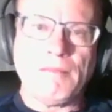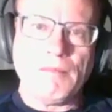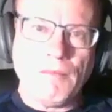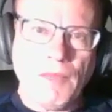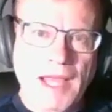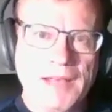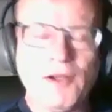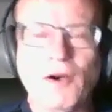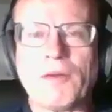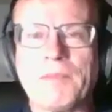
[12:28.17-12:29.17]
not
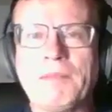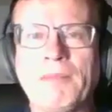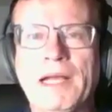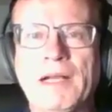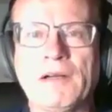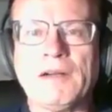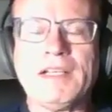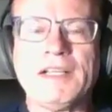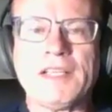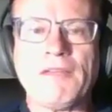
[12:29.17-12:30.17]
know, or people might not know,
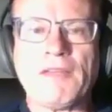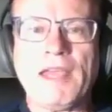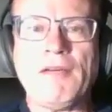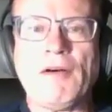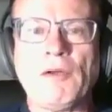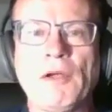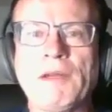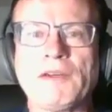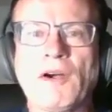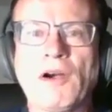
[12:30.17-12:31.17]
JFK, although he
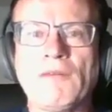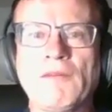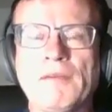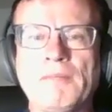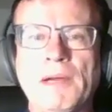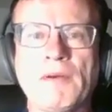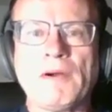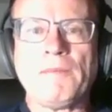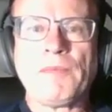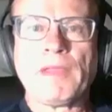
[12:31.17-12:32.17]
went to Harvard, remember,